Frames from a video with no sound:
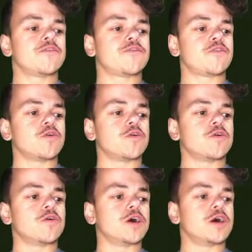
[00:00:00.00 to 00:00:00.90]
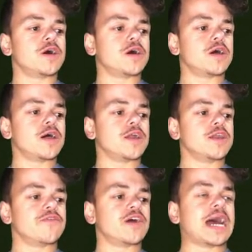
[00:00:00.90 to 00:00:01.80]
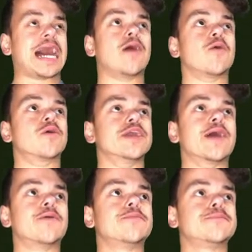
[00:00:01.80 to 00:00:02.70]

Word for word: for another hour now.